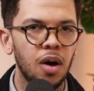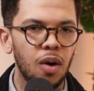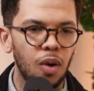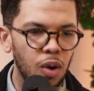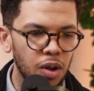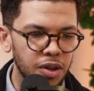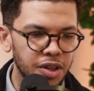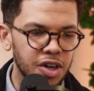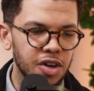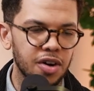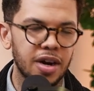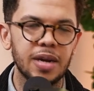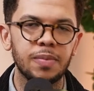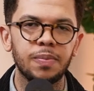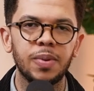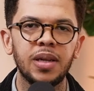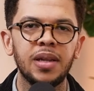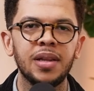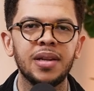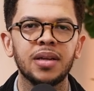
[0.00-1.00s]
All the great
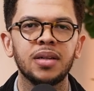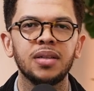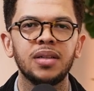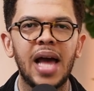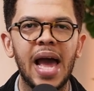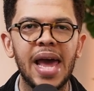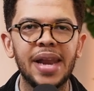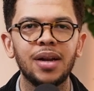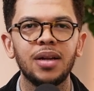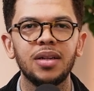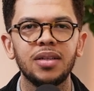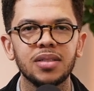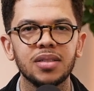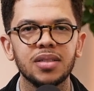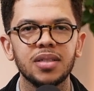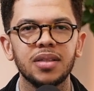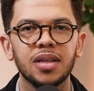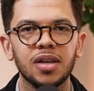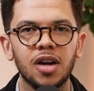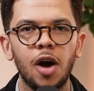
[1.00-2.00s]
political analysts
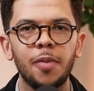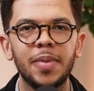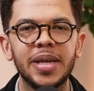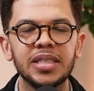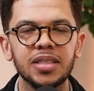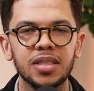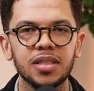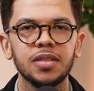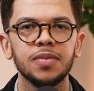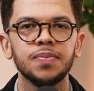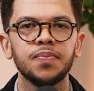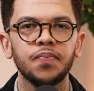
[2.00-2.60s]
in the comments.